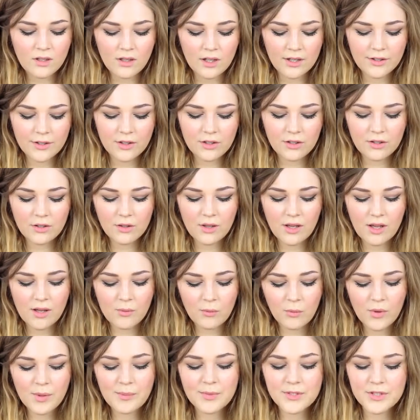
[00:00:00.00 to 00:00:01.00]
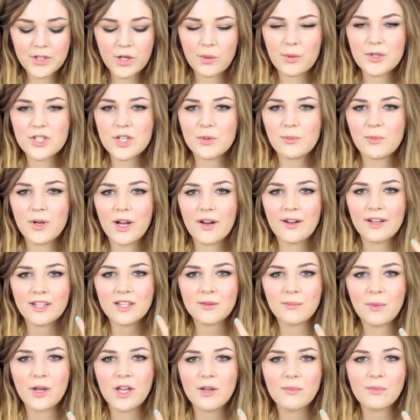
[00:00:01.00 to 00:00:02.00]
I got Whimsical, which I'm wearing
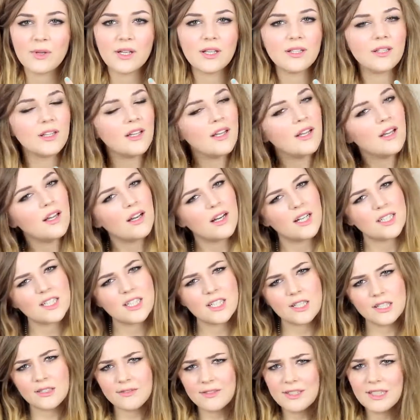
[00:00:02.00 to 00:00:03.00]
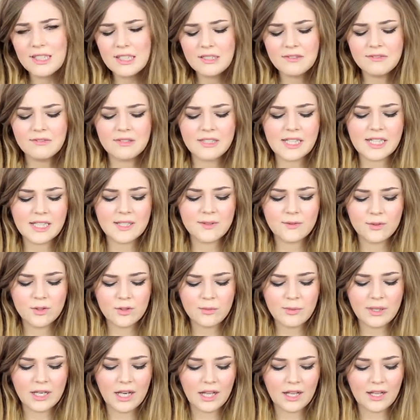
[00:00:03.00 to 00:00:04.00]
at the moment. I don't know if I love this
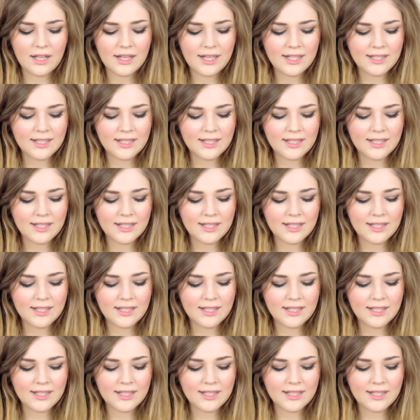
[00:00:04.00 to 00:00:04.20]
formula.